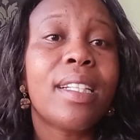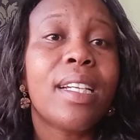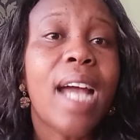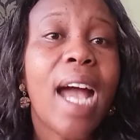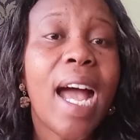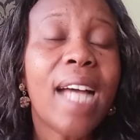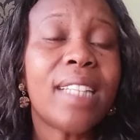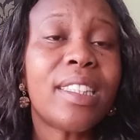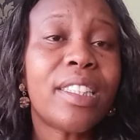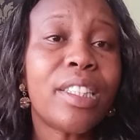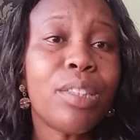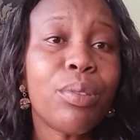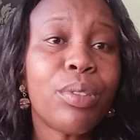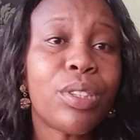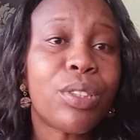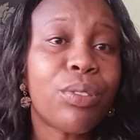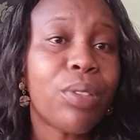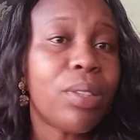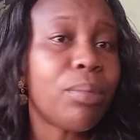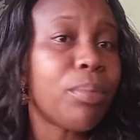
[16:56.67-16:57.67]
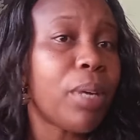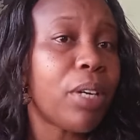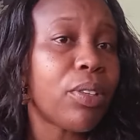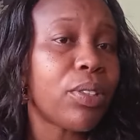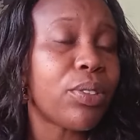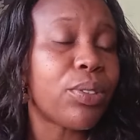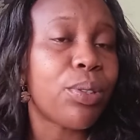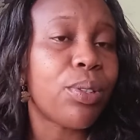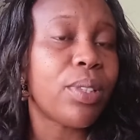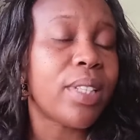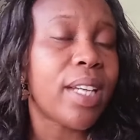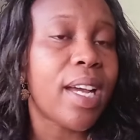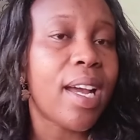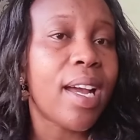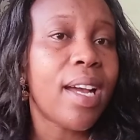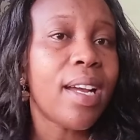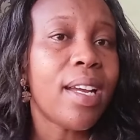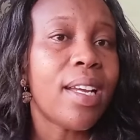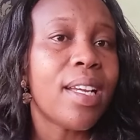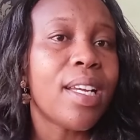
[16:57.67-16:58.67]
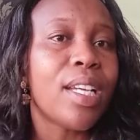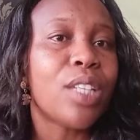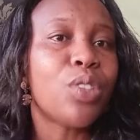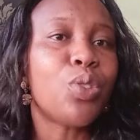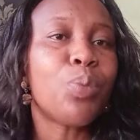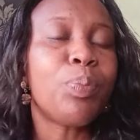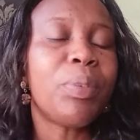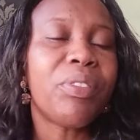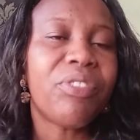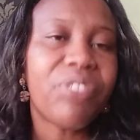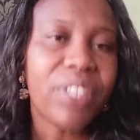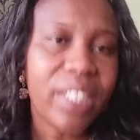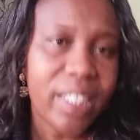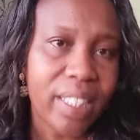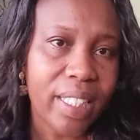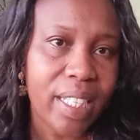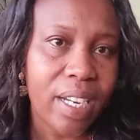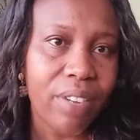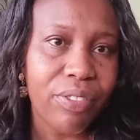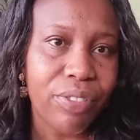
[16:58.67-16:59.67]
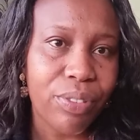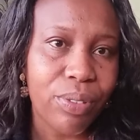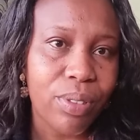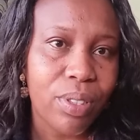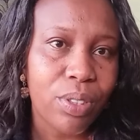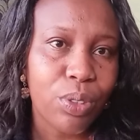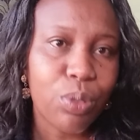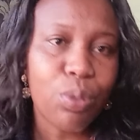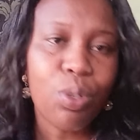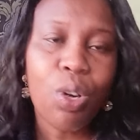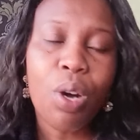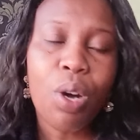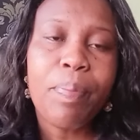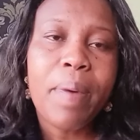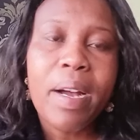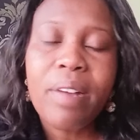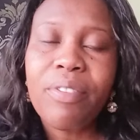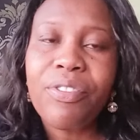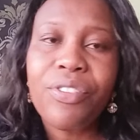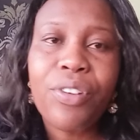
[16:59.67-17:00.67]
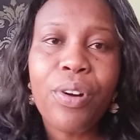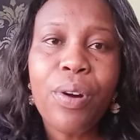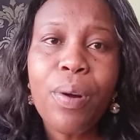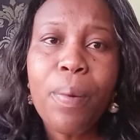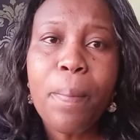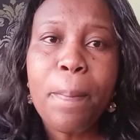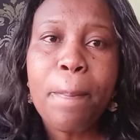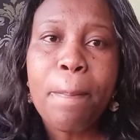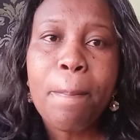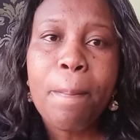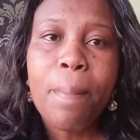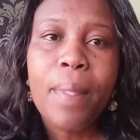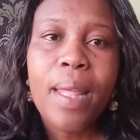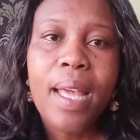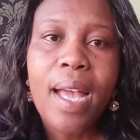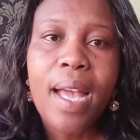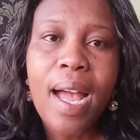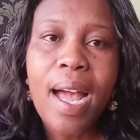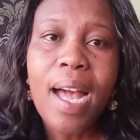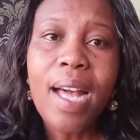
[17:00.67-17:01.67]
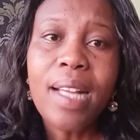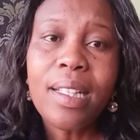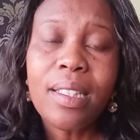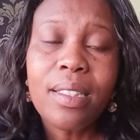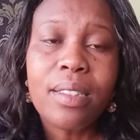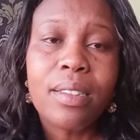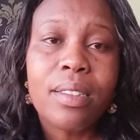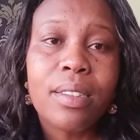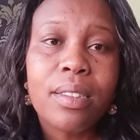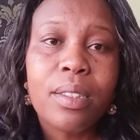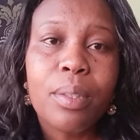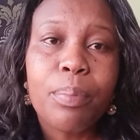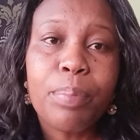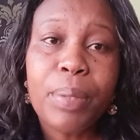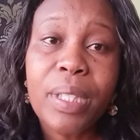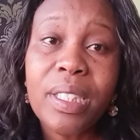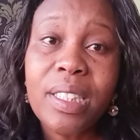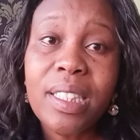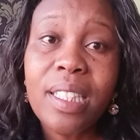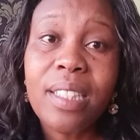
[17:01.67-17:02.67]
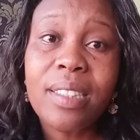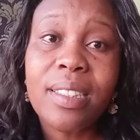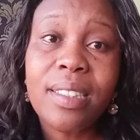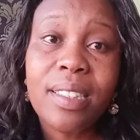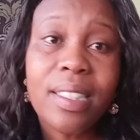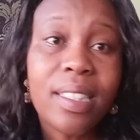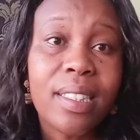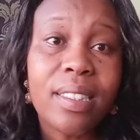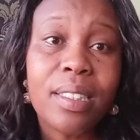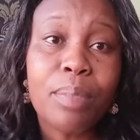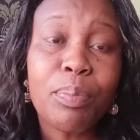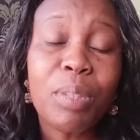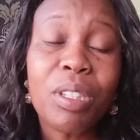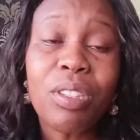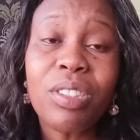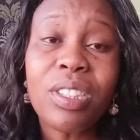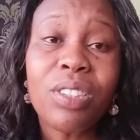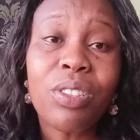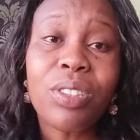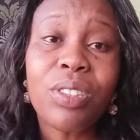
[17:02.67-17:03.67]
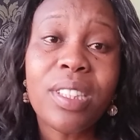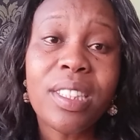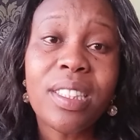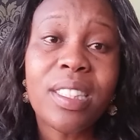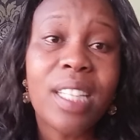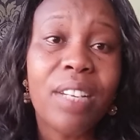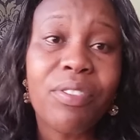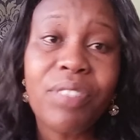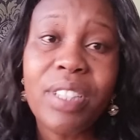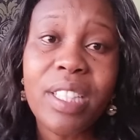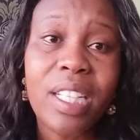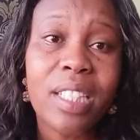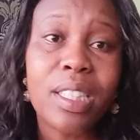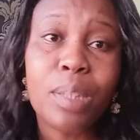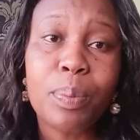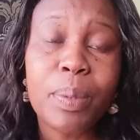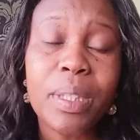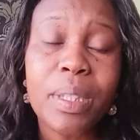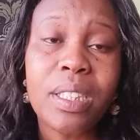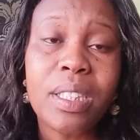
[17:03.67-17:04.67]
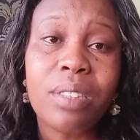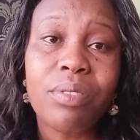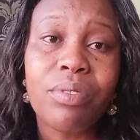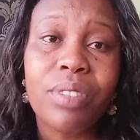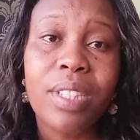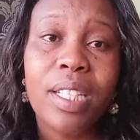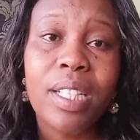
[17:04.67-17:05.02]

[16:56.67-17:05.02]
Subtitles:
as she was going, Mara told her to be very careful, to go back for her precious things, because those things are very expensive.